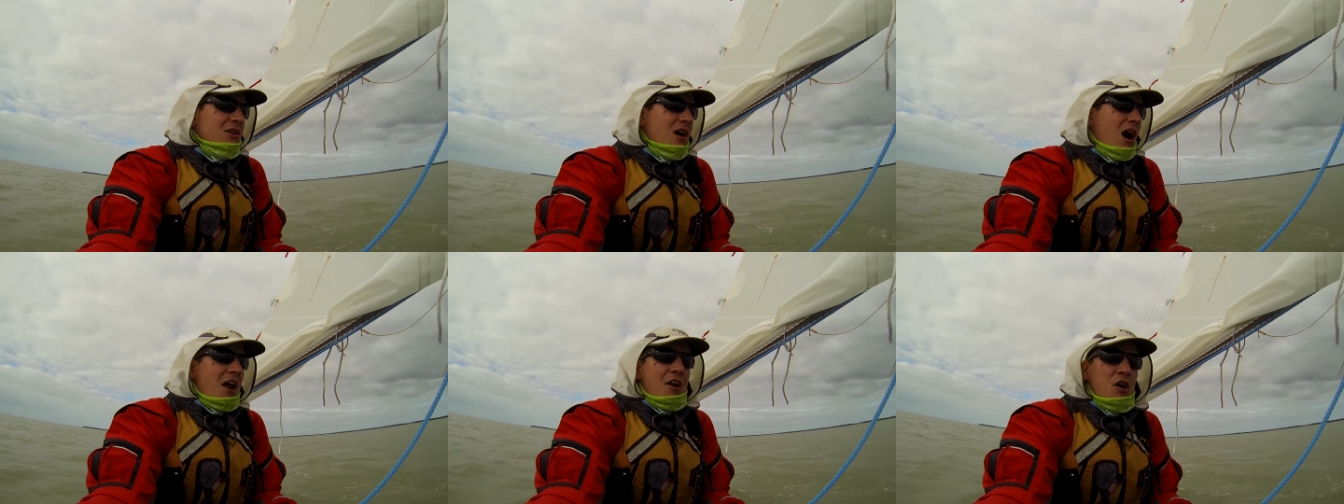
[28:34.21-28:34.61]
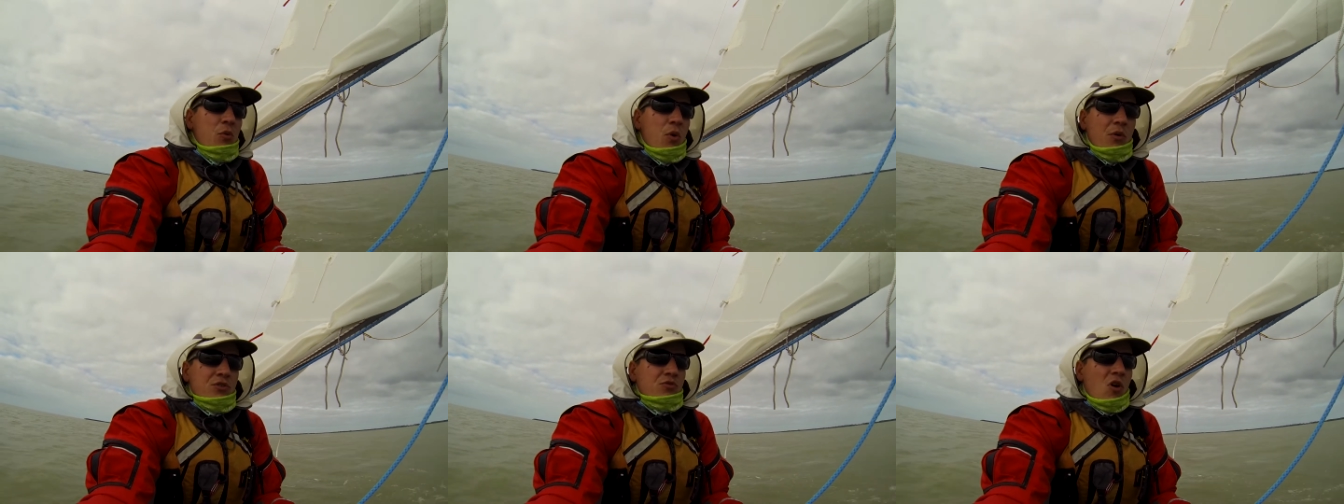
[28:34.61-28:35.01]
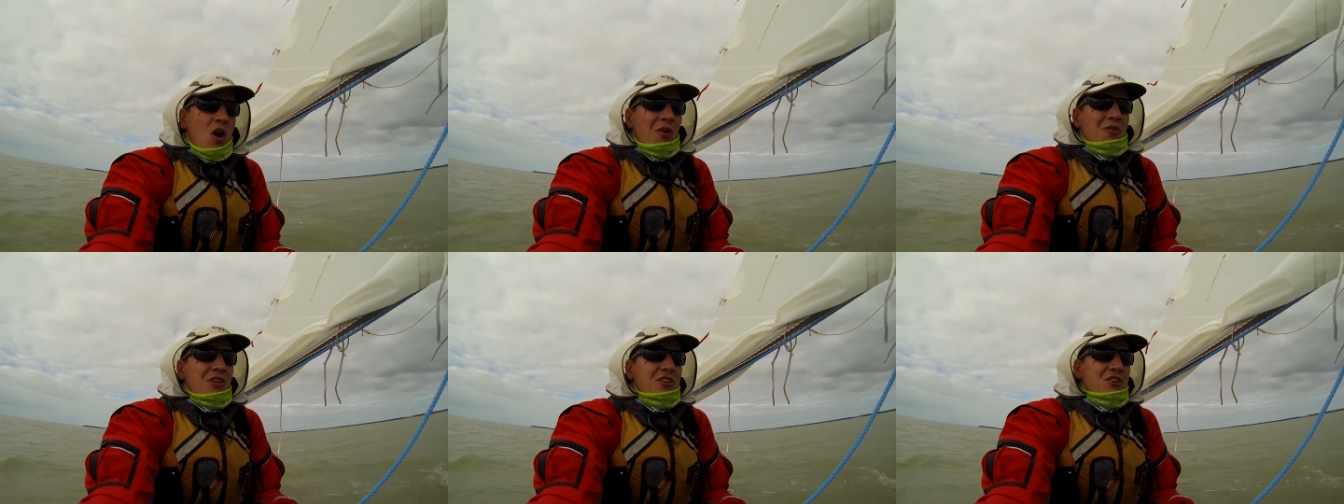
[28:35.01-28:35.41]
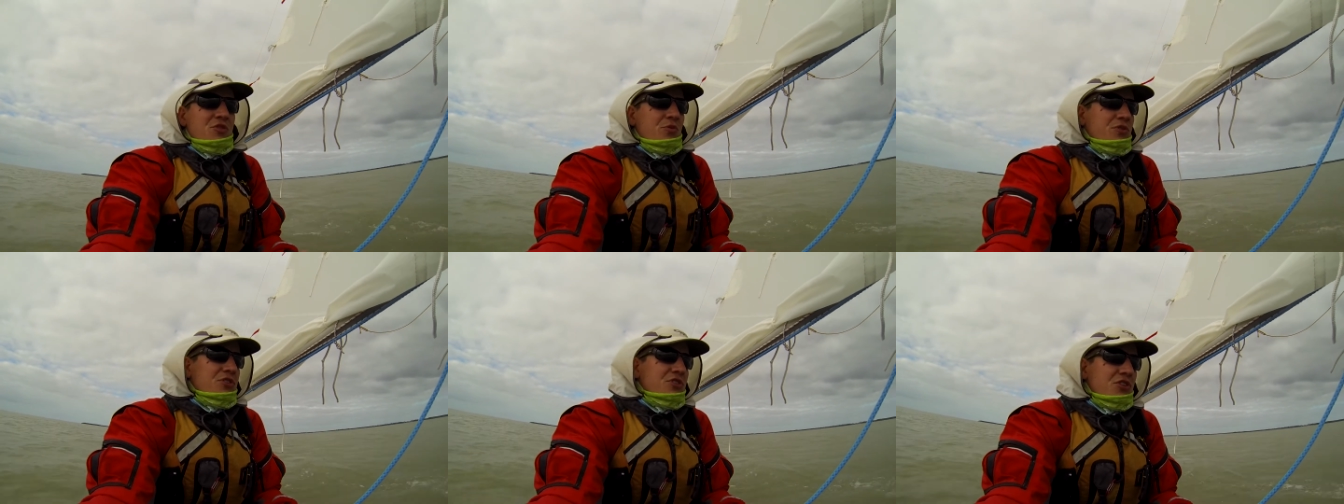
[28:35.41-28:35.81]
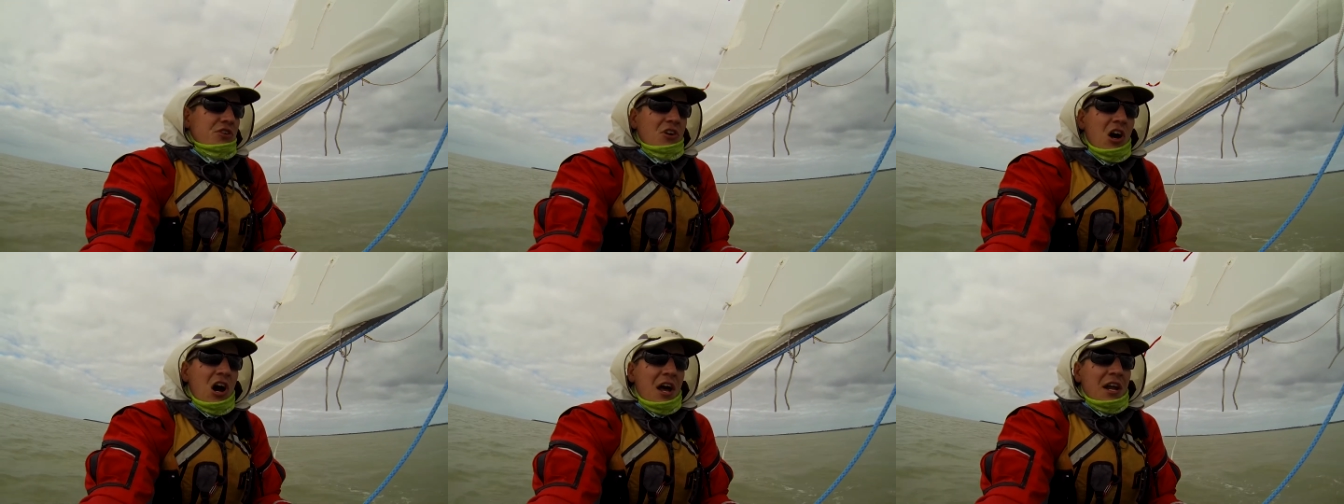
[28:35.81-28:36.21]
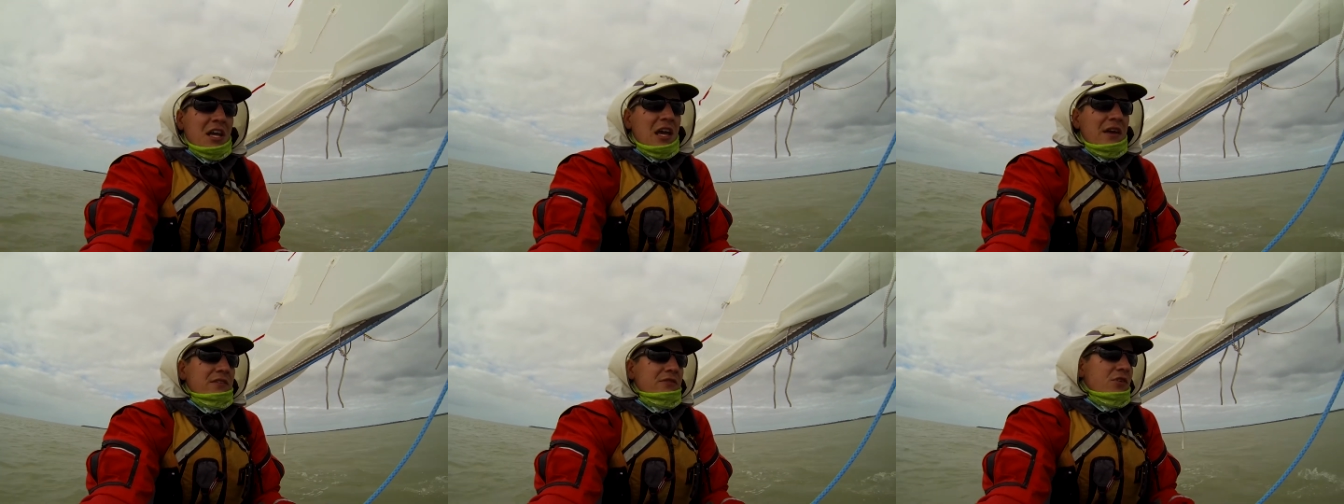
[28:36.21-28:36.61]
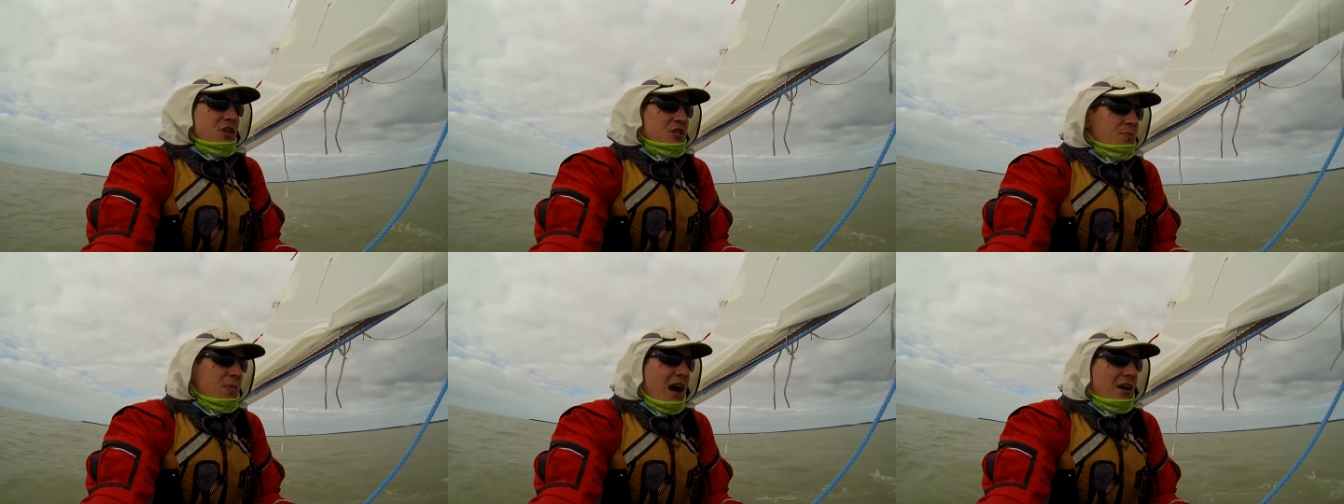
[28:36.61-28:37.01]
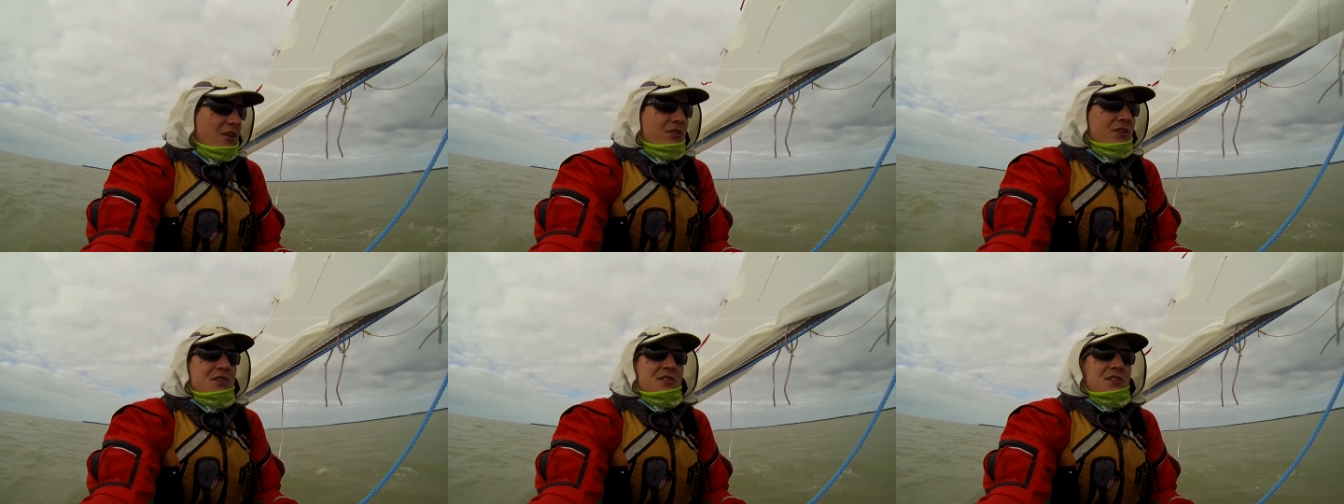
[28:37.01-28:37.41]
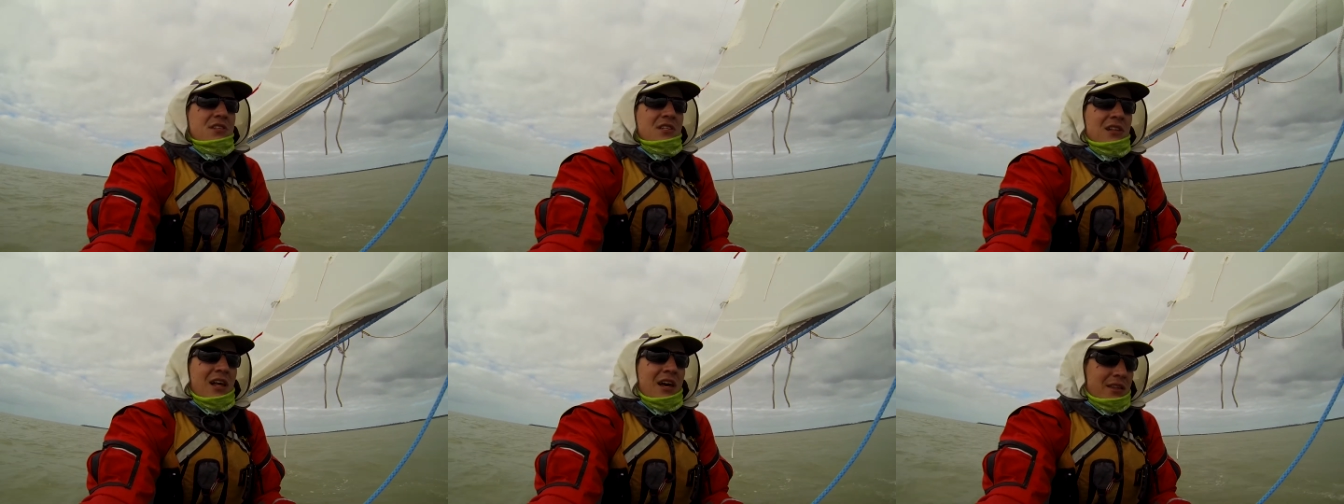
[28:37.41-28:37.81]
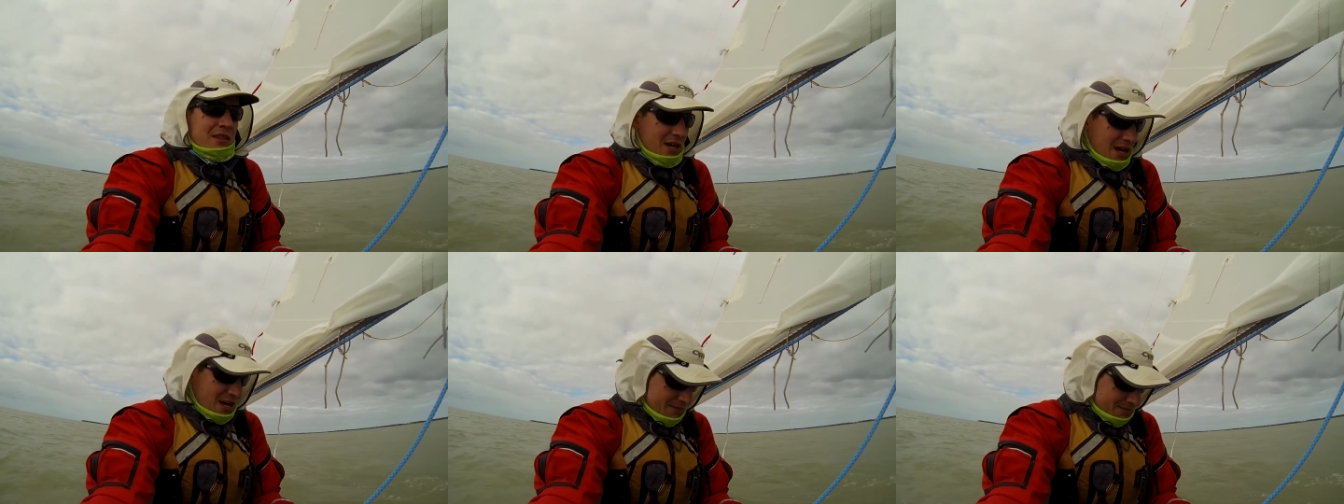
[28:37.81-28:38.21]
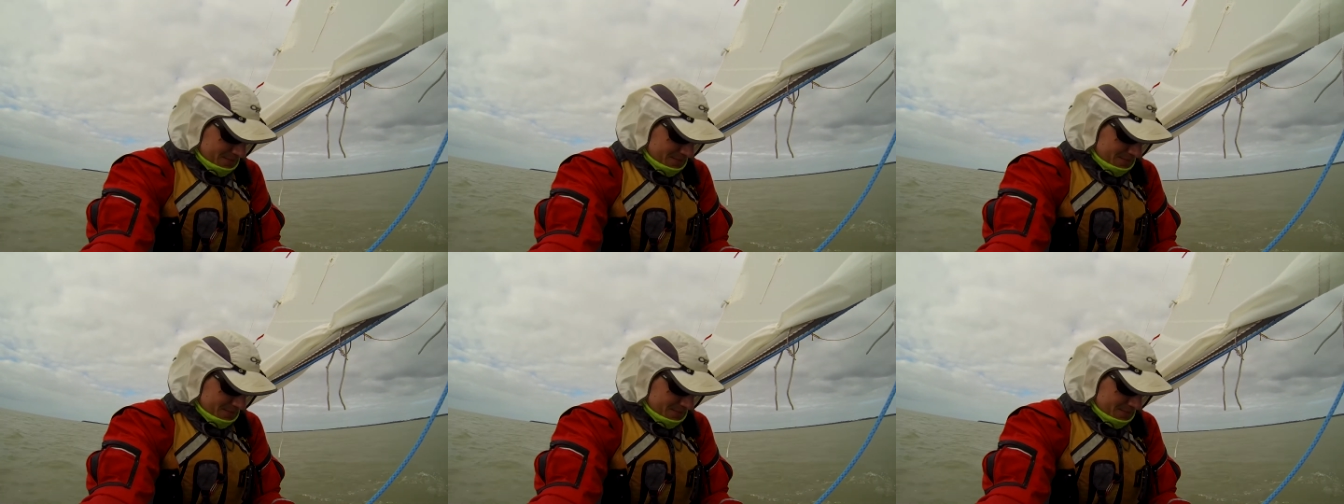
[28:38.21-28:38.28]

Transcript: I don't know what was wrong with it. It just wouldn't turn on. I gave it fresh batteries. It didn't like that.